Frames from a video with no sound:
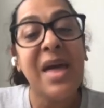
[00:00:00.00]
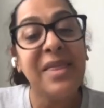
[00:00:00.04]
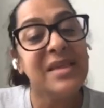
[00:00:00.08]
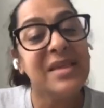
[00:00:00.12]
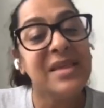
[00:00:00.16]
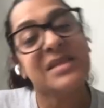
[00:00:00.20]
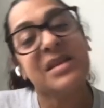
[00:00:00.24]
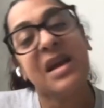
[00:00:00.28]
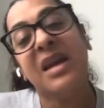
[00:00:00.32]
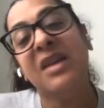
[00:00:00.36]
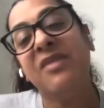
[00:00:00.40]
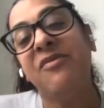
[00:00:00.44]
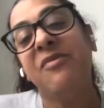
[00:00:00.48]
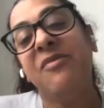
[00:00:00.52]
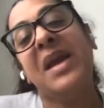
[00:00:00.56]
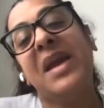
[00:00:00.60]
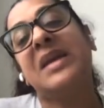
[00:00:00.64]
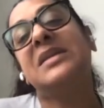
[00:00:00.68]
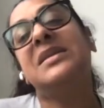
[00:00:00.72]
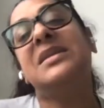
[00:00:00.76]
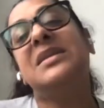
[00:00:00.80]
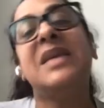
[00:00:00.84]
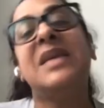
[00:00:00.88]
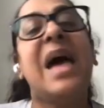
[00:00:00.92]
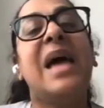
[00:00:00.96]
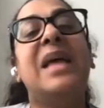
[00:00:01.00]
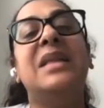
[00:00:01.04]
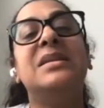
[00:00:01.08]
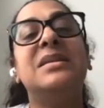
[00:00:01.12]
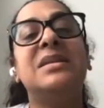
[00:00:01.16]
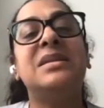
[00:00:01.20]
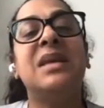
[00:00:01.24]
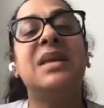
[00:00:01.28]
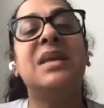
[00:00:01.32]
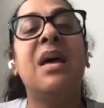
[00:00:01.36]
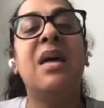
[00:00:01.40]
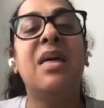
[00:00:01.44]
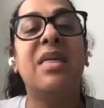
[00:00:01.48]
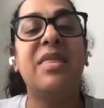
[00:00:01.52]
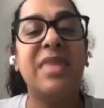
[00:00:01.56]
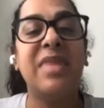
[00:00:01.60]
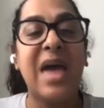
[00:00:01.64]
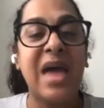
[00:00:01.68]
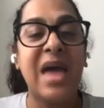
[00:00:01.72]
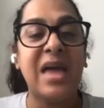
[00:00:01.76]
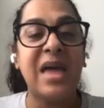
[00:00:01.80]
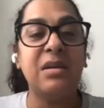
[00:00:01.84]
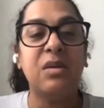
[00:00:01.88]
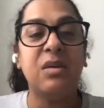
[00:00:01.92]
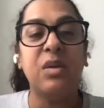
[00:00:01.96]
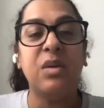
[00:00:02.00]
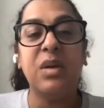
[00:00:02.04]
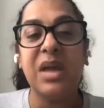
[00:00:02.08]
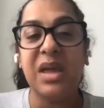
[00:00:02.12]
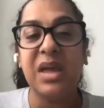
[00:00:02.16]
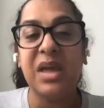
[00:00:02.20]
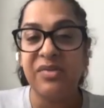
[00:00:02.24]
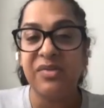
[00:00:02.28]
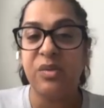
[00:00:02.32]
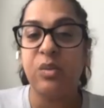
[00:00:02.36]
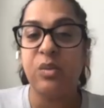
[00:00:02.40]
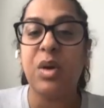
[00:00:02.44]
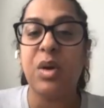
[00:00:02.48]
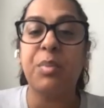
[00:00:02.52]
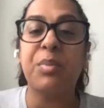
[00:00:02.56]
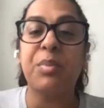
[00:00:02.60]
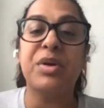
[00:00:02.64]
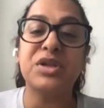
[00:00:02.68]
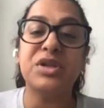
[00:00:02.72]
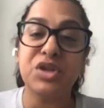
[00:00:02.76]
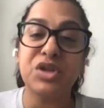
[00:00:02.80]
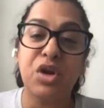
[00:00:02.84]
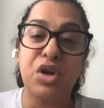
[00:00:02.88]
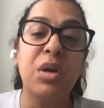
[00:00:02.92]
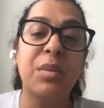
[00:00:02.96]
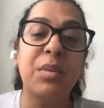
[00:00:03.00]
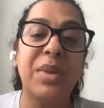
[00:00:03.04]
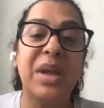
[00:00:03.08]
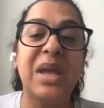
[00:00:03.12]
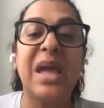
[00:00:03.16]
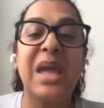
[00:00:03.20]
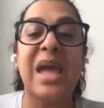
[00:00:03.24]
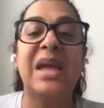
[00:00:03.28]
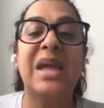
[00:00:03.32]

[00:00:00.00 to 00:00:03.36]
And this kind of makes sense that if we're perturbing